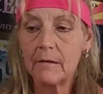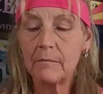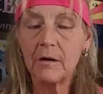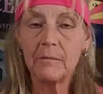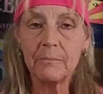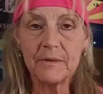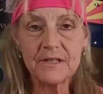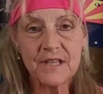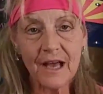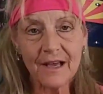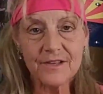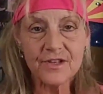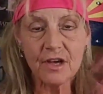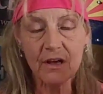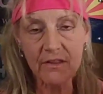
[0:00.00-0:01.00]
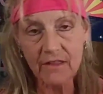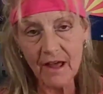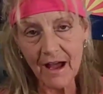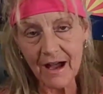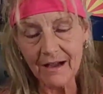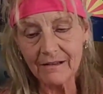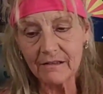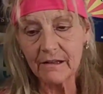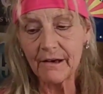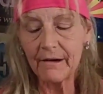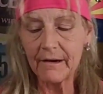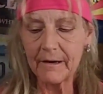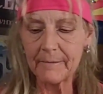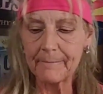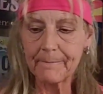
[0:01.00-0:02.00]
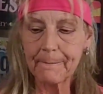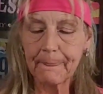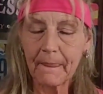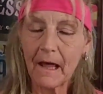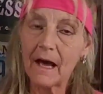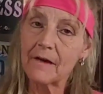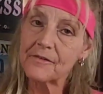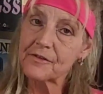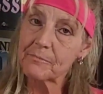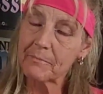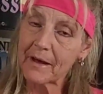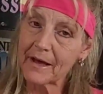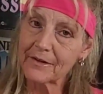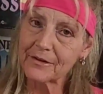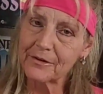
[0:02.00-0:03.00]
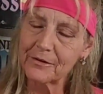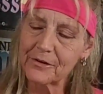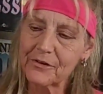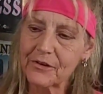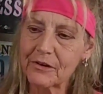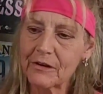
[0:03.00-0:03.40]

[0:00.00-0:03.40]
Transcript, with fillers: But besides all that, um, I have some bad news.